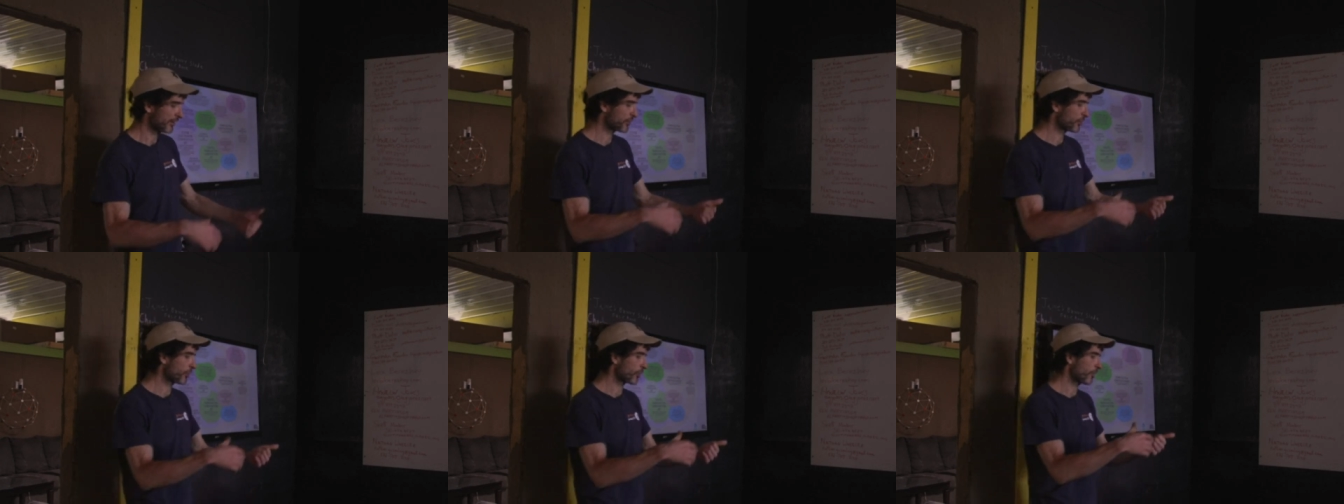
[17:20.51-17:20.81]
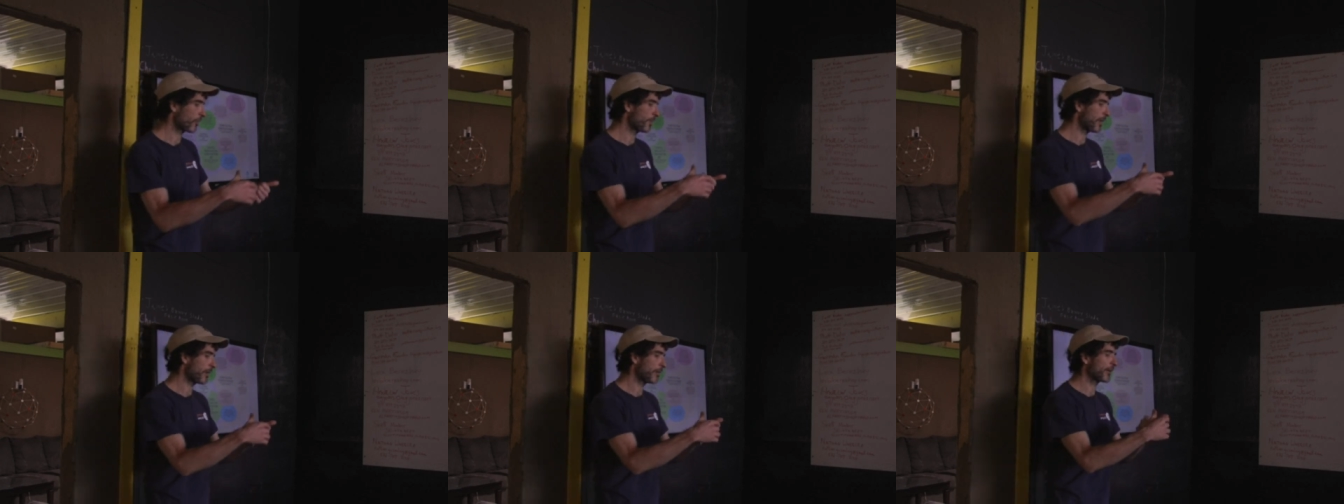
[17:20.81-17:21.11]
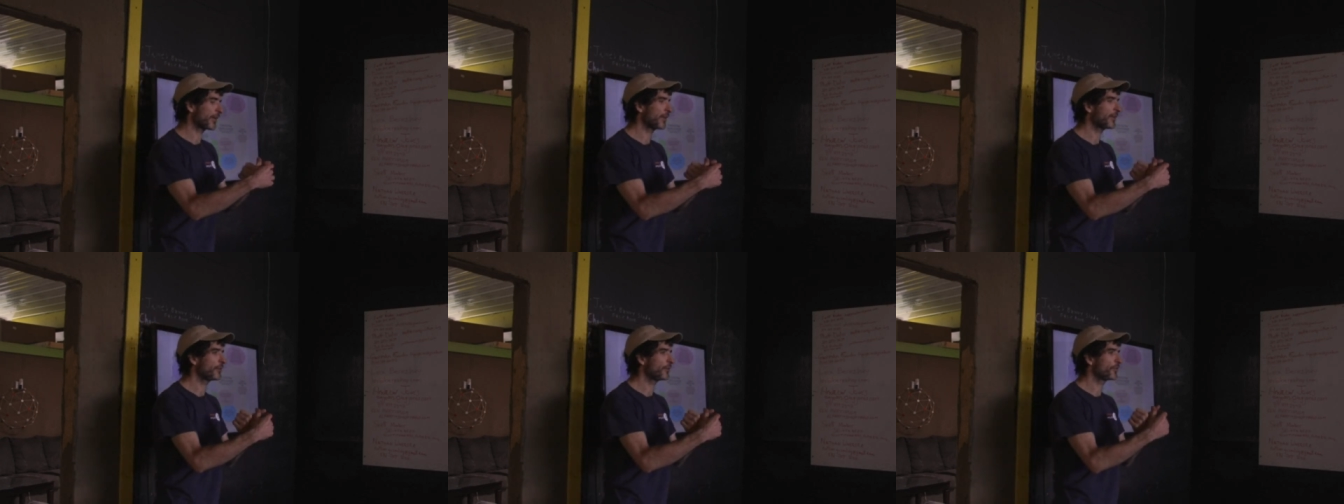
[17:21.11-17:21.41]
talk
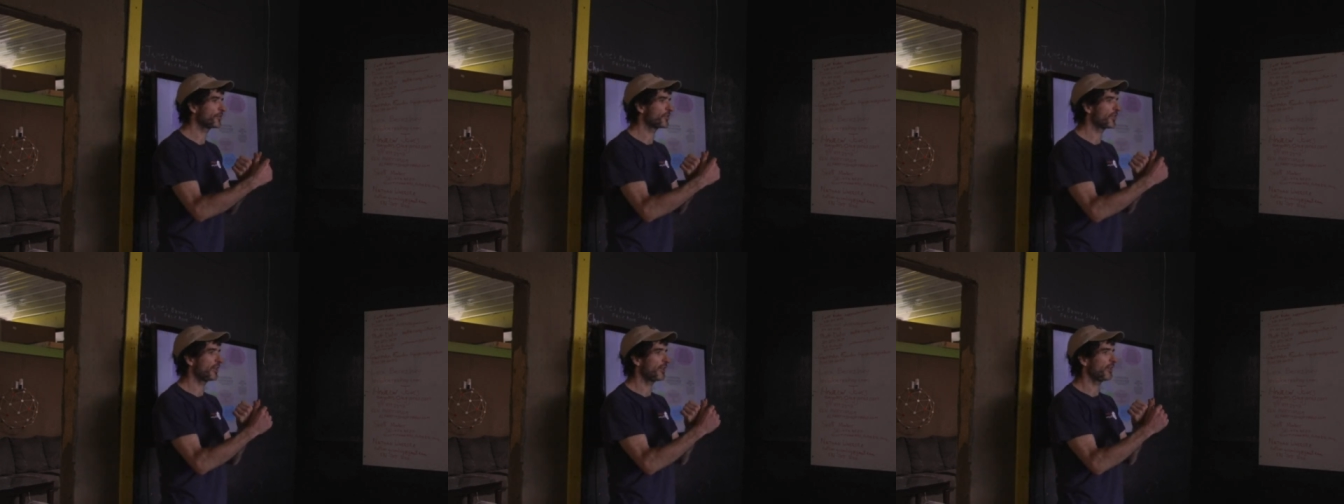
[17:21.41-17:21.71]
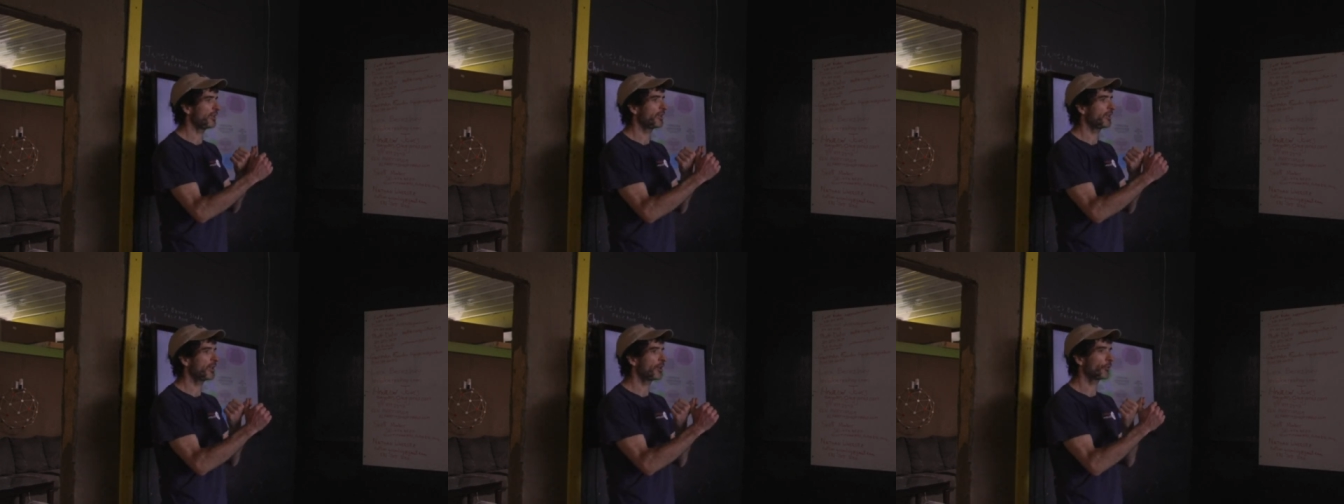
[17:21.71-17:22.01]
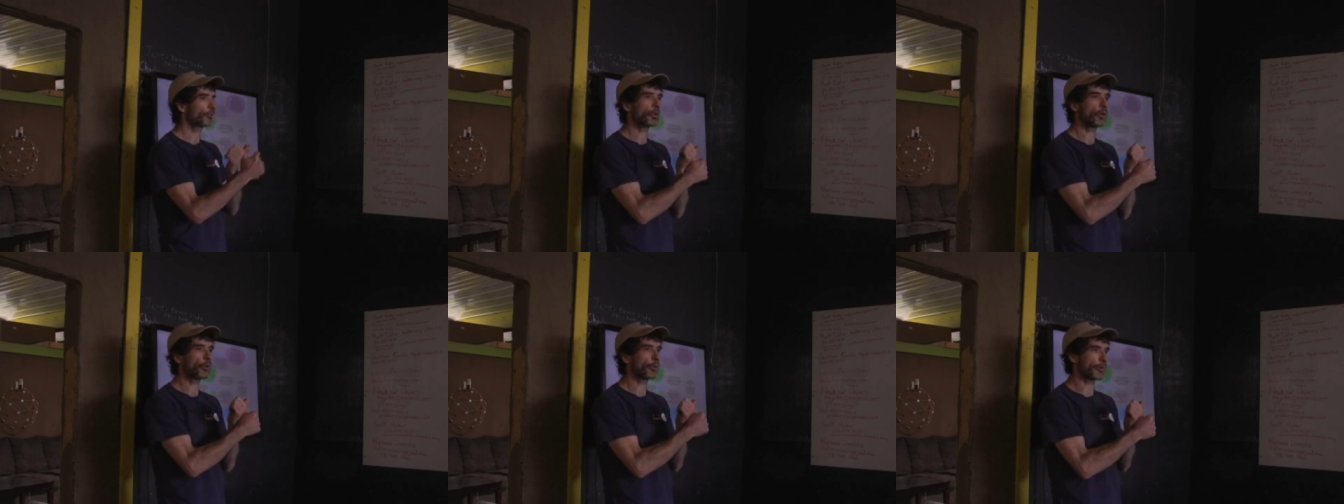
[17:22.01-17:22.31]
about, here's a
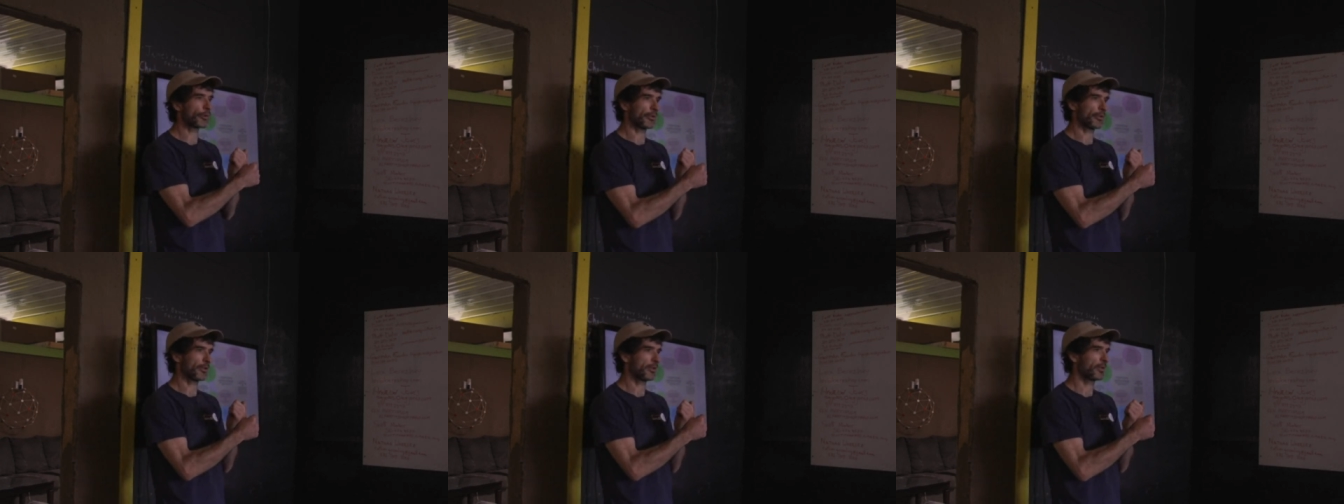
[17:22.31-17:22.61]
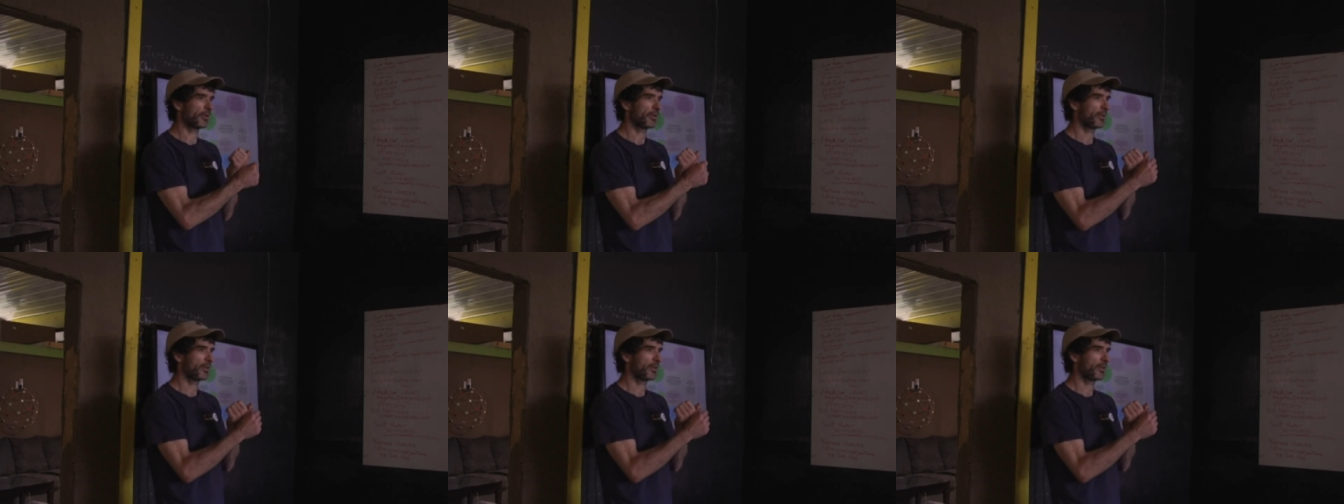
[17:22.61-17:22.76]
rotor,